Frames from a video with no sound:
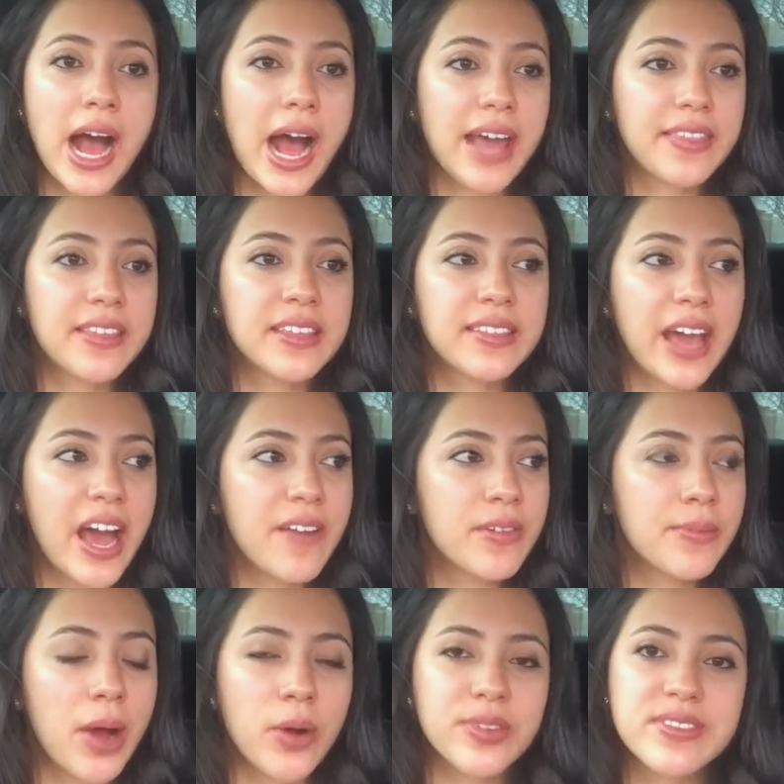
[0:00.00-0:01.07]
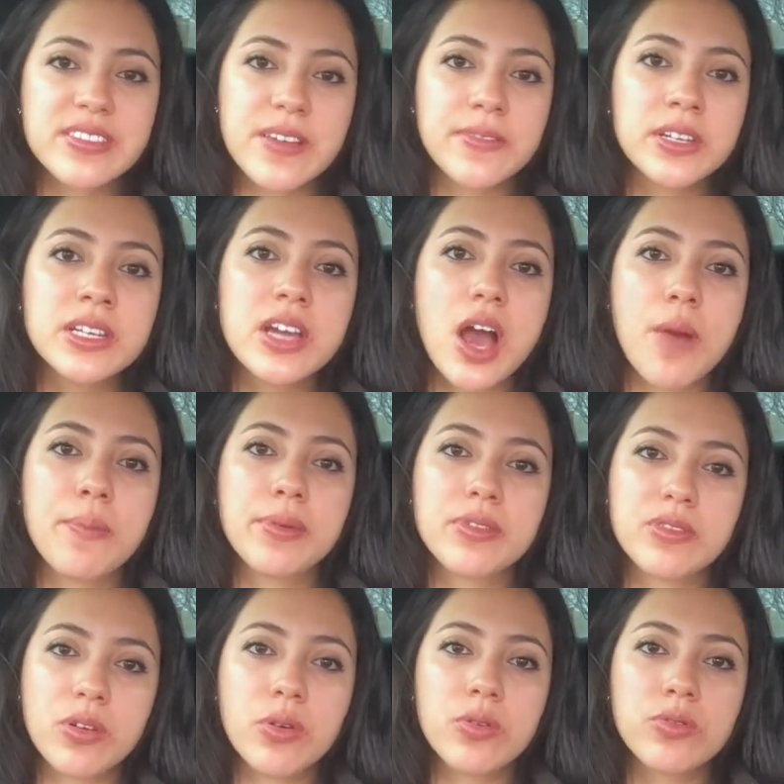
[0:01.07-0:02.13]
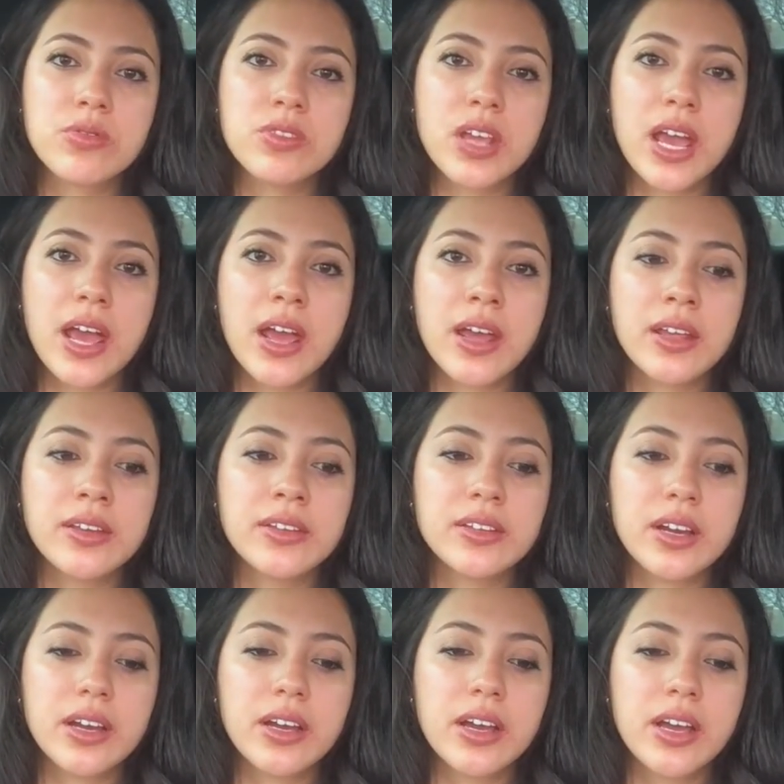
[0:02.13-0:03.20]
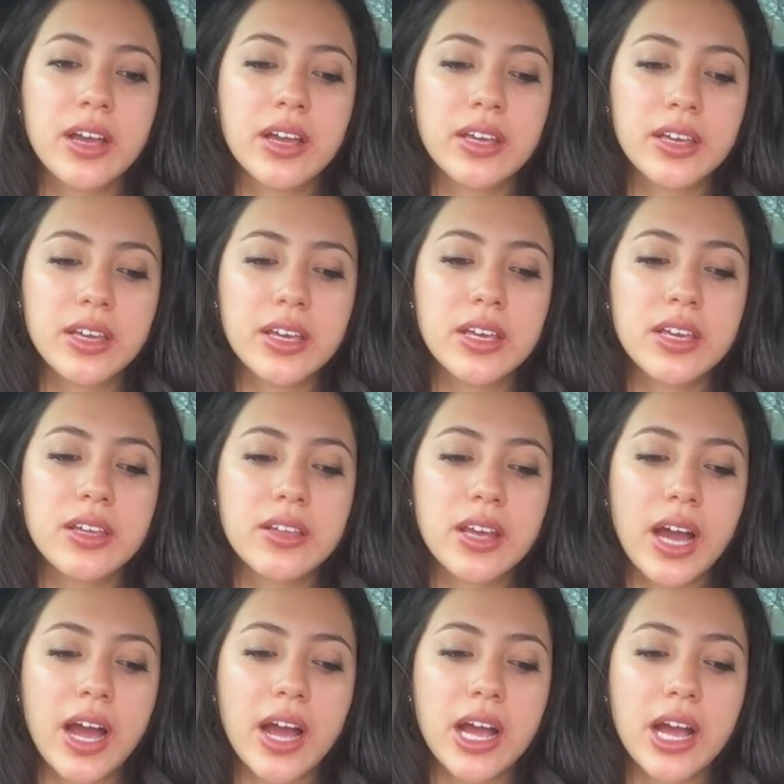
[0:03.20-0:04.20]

I think they have about 70 episodes, and he